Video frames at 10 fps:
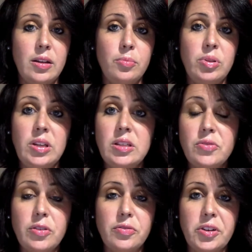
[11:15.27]
please
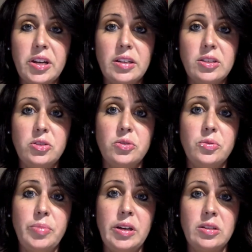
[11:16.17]
feel free to
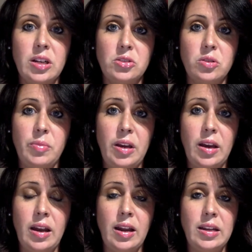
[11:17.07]
be in touch with me
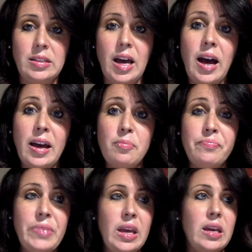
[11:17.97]
at any time.
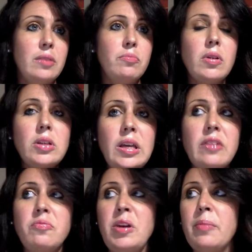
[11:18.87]

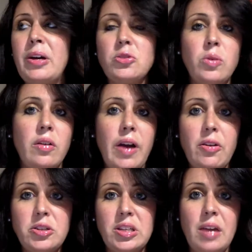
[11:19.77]
Give me about 12
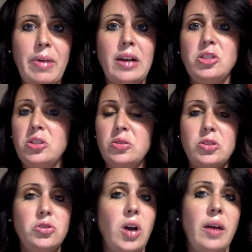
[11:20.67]
hours to get back to you.
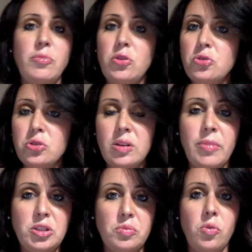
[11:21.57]
I'm usually
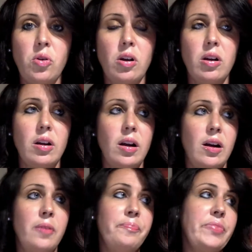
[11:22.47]
much more
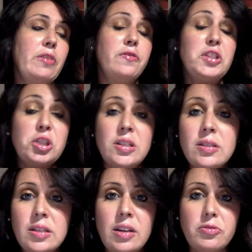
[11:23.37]

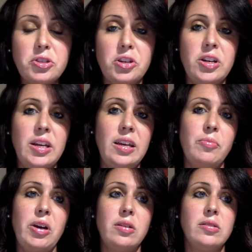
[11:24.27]
efficient in returning
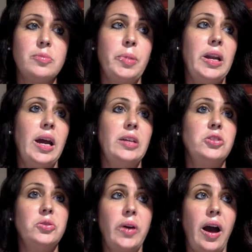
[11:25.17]
emails, but I
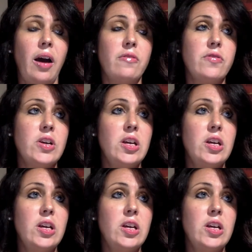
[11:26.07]
do have